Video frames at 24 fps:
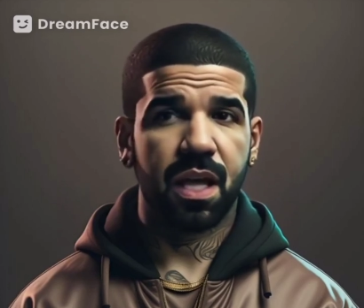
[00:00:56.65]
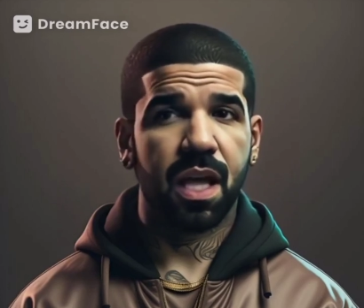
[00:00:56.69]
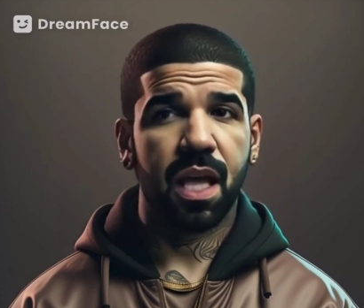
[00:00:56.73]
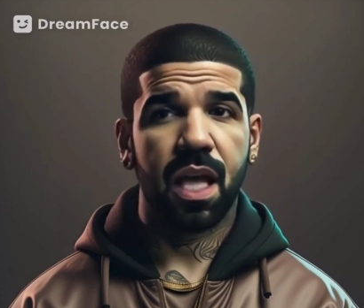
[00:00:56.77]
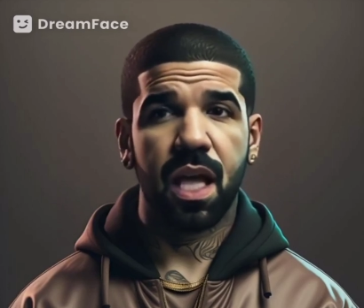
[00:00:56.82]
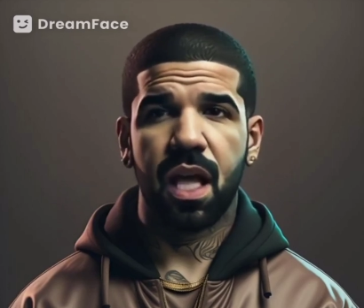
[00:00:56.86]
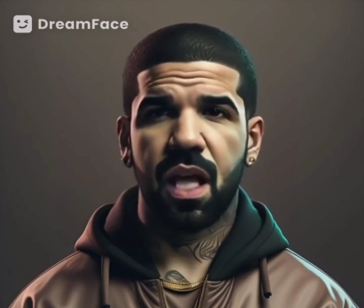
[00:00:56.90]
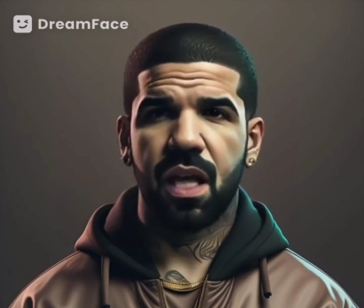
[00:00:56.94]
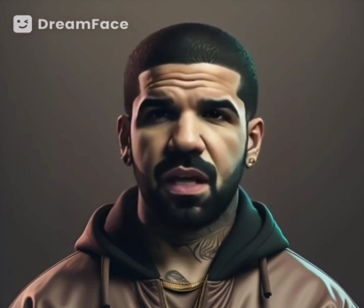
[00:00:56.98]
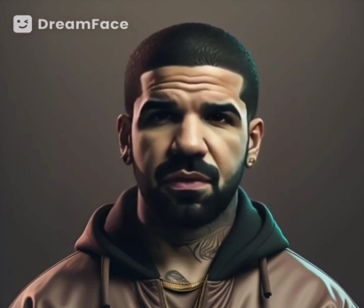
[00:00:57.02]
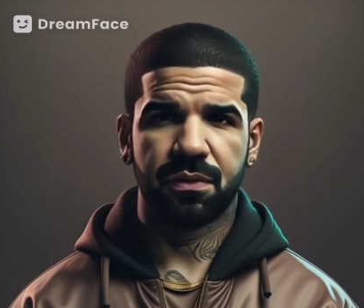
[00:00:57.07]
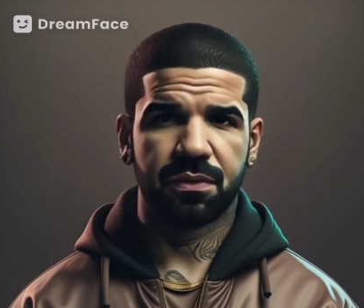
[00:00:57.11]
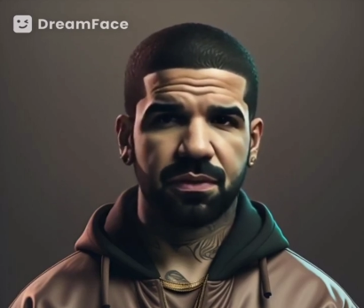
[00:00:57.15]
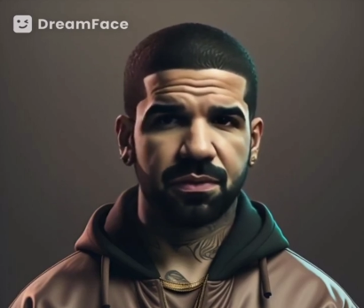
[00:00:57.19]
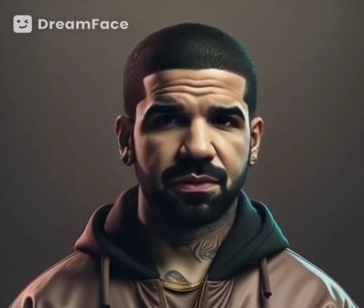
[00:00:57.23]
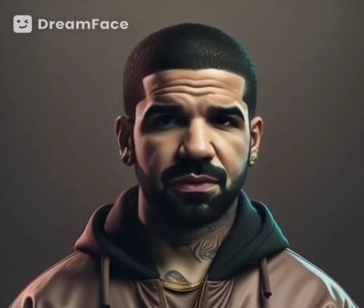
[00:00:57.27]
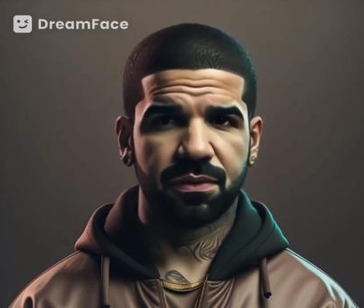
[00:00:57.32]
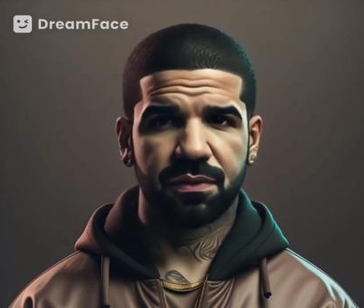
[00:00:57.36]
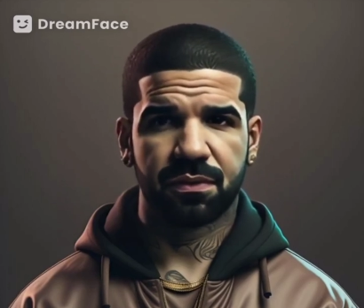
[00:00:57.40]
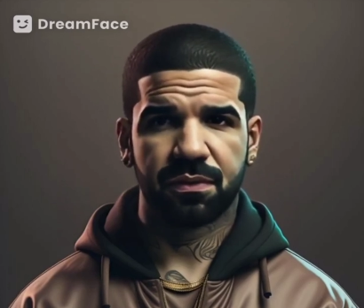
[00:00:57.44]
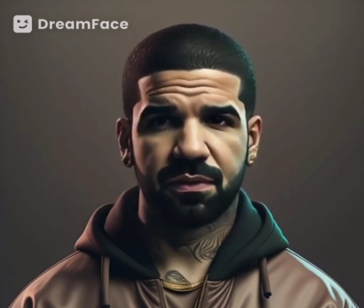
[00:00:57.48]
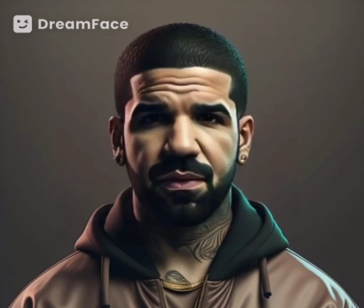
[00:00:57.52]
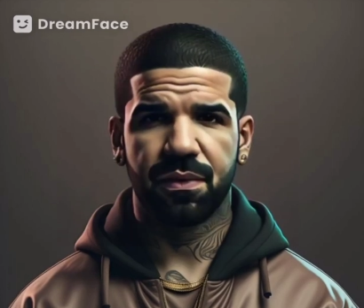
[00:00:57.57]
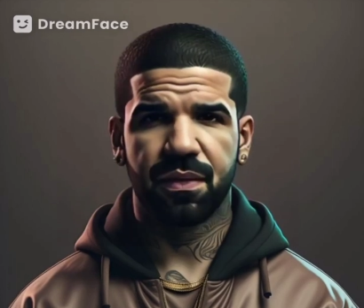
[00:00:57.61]
Some of his
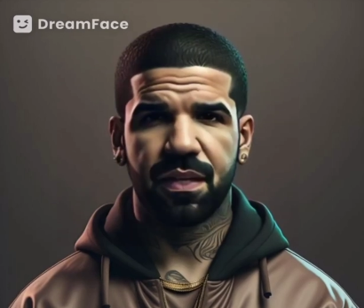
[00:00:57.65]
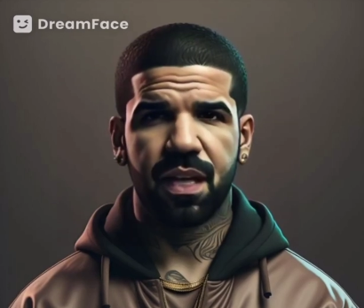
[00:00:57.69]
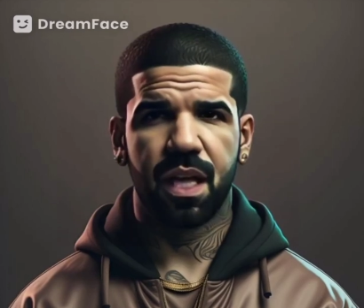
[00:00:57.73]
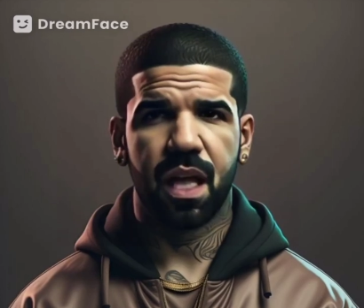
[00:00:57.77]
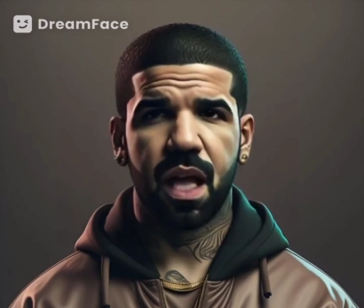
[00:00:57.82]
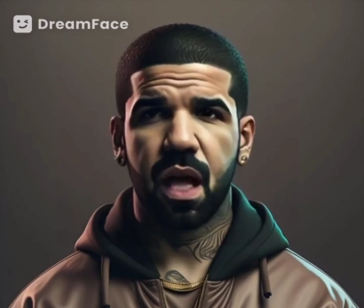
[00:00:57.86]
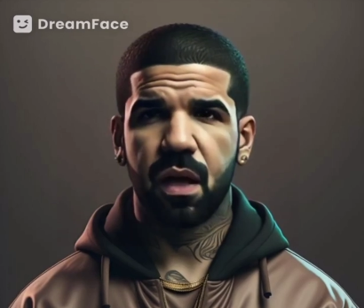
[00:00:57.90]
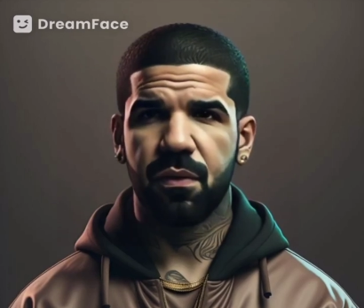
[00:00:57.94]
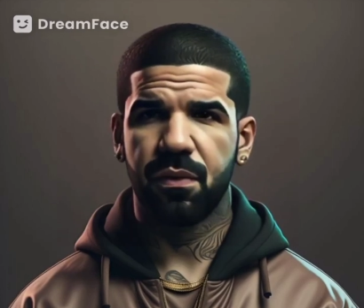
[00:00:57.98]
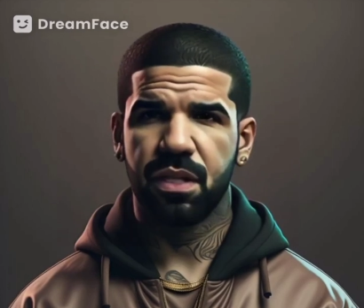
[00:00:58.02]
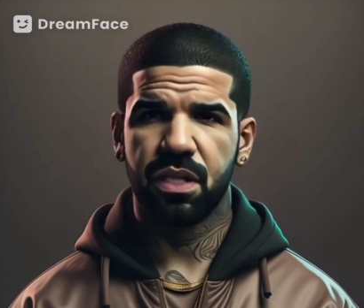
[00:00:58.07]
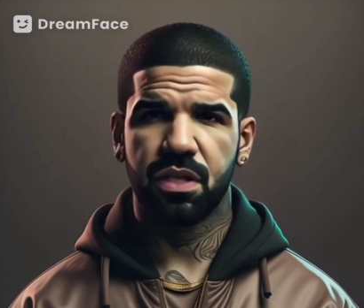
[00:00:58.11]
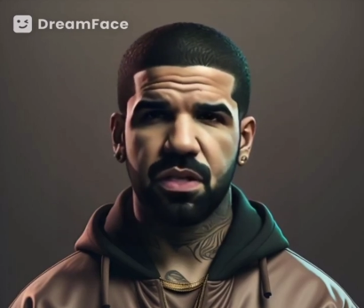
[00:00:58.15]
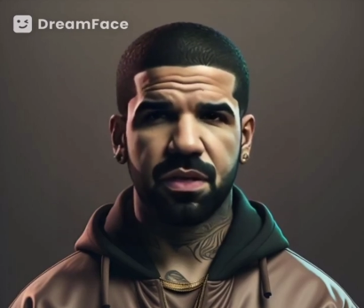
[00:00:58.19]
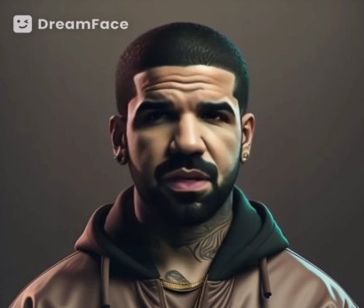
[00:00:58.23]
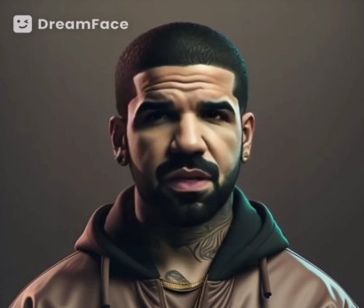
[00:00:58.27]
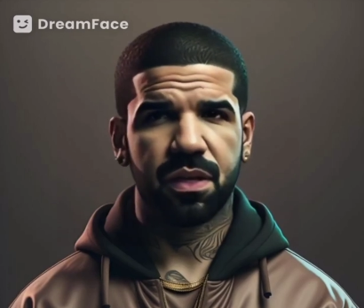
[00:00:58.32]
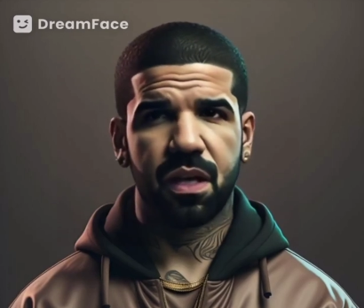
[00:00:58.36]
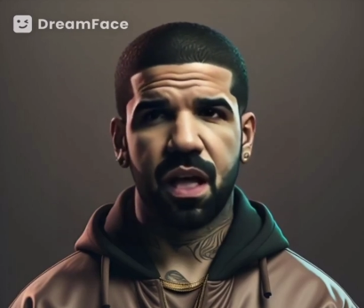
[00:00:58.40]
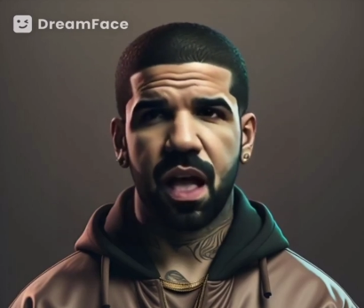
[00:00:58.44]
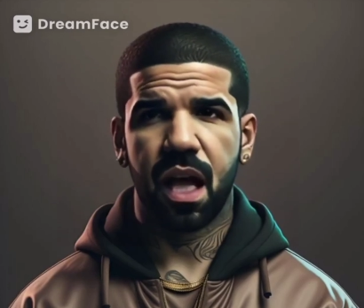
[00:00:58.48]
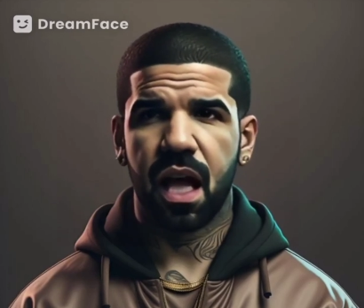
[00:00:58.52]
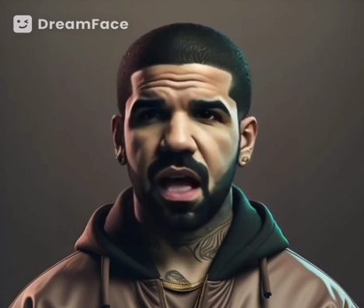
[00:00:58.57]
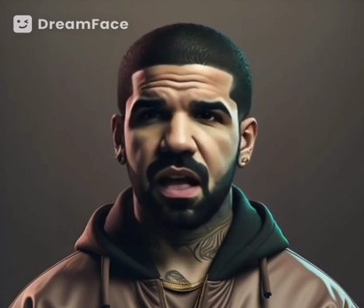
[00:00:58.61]
notable albums
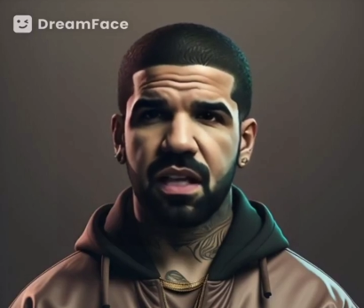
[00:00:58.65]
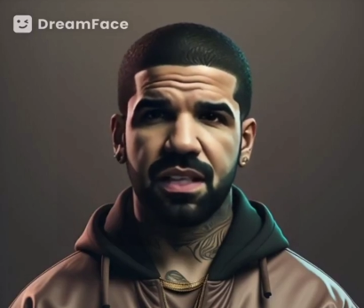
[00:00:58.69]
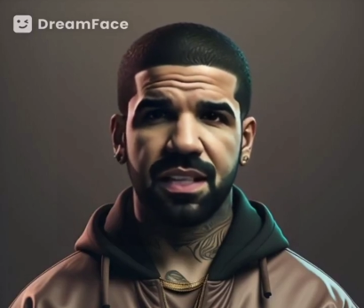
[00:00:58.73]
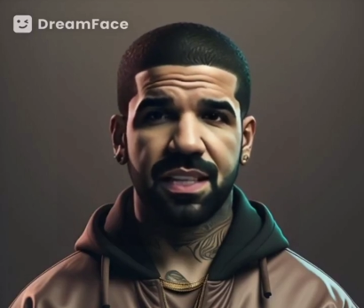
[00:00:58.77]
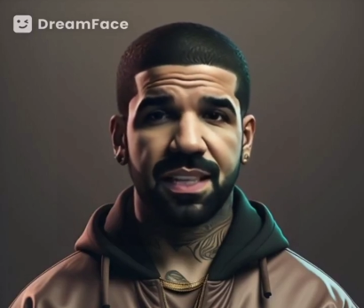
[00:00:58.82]
include